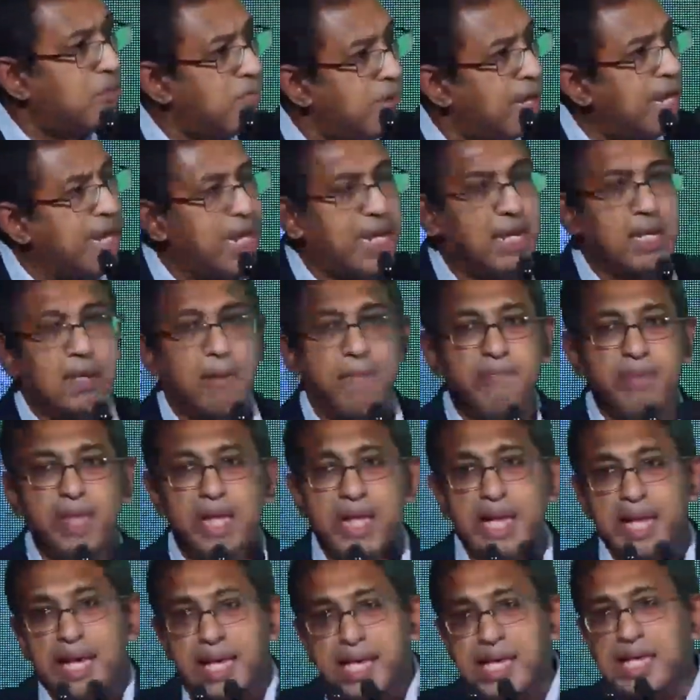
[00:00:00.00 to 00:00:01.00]
make
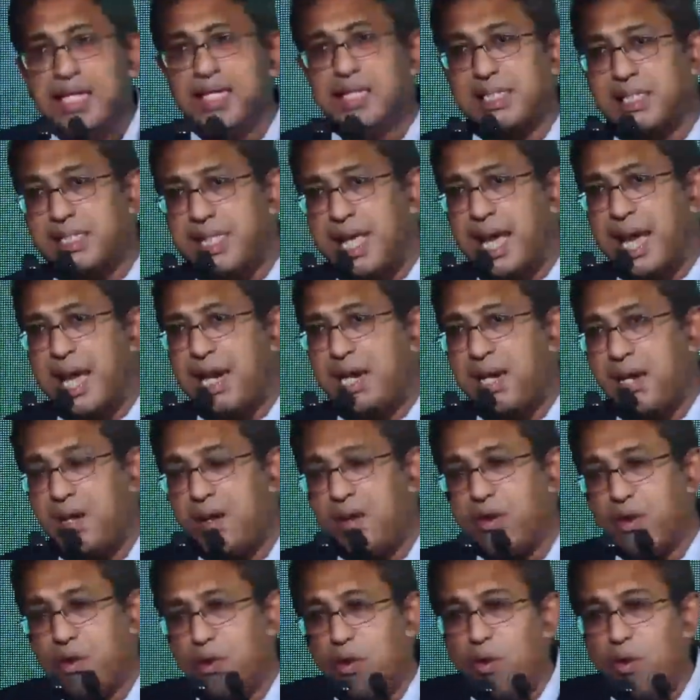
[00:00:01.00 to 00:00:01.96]
is that,